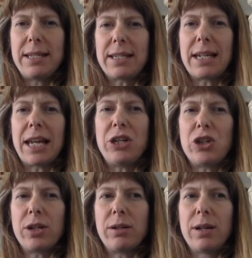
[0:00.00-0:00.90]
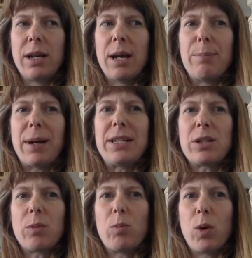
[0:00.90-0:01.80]
installation
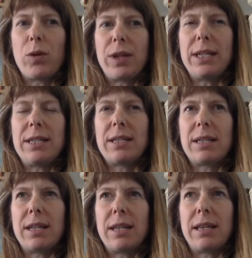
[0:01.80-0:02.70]
based on what these